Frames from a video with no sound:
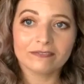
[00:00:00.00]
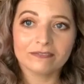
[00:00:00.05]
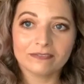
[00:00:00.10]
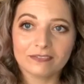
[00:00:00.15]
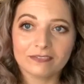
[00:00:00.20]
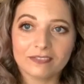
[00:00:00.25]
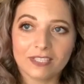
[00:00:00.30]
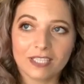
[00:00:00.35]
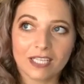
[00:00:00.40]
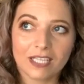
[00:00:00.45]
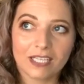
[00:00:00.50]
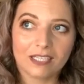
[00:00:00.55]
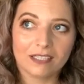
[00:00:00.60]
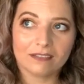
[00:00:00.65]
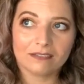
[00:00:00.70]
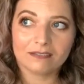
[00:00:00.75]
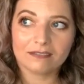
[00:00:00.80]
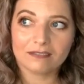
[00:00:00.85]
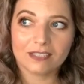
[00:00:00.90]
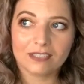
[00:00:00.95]
Like
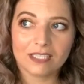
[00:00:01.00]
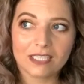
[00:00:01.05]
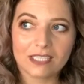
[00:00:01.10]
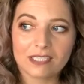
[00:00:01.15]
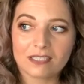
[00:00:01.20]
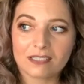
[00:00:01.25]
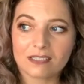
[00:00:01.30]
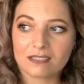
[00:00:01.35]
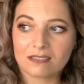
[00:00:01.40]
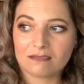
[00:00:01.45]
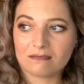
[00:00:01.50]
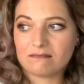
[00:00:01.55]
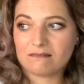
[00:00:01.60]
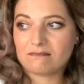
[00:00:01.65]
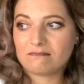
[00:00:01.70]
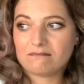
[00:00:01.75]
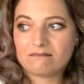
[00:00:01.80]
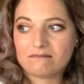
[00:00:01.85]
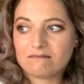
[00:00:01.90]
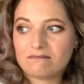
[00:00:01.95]
it's
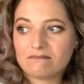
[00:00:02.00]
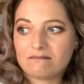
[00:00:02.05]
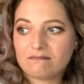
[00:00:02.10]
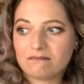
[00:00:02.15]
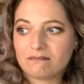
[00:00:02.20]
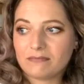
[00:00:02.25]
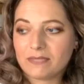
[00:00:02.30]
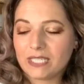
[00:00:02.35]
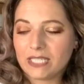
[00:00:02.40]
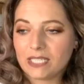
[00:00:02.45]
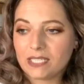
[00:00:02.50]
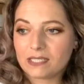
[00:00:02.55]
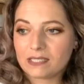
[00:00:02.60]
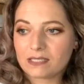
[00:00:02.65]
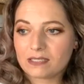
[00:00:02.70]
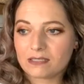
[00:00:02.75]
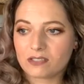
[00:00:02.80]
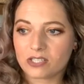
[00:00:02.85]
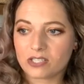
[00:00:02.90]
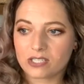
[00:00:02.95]

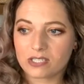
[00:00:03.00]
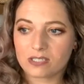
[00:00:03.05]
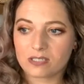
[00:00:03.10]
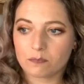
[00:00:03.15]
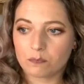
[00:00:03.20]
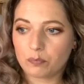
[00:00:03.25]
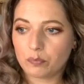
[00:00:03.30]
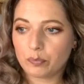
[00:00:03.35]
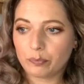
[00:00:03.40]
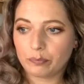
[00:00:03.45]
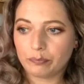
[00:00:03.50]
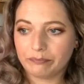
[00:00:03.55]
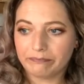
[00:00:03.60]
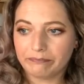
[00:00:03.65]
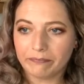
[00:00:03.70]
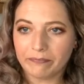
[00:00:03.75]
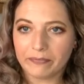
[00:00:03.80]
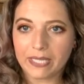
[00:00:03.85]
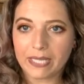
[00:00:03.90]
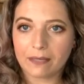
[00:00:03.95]
just,
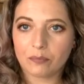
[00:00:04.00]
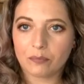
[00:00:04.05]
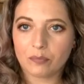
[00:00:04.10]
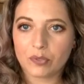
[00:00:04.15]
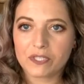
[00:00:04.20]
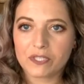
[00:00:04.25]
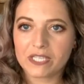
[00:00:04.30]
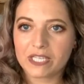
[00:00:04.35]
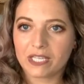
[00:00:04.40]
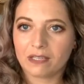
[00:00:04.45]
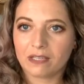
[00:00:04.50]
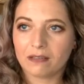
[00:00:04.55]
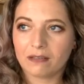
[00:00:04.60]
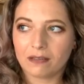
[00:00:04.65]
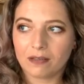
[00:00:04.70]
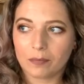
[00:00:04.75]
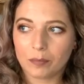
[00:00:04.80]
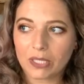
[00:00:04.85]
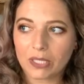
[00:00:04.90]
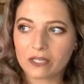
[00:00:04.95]
putting a
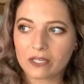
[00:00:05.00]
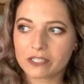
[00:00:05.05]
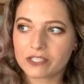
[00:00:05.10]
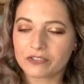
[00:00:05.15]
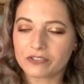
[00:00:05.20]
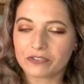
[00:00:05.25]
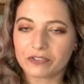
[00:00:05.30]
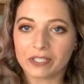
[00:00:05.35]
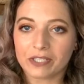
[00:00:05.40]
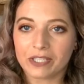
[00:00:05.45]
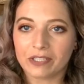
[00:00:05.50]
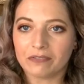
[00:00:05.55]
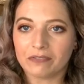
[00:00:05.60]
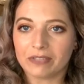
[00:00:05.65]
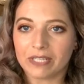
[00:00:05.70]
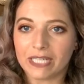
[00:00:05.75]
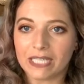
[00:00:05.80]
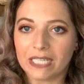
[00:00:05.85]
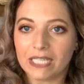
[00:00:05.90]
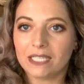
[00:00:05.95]
plaster on it, really.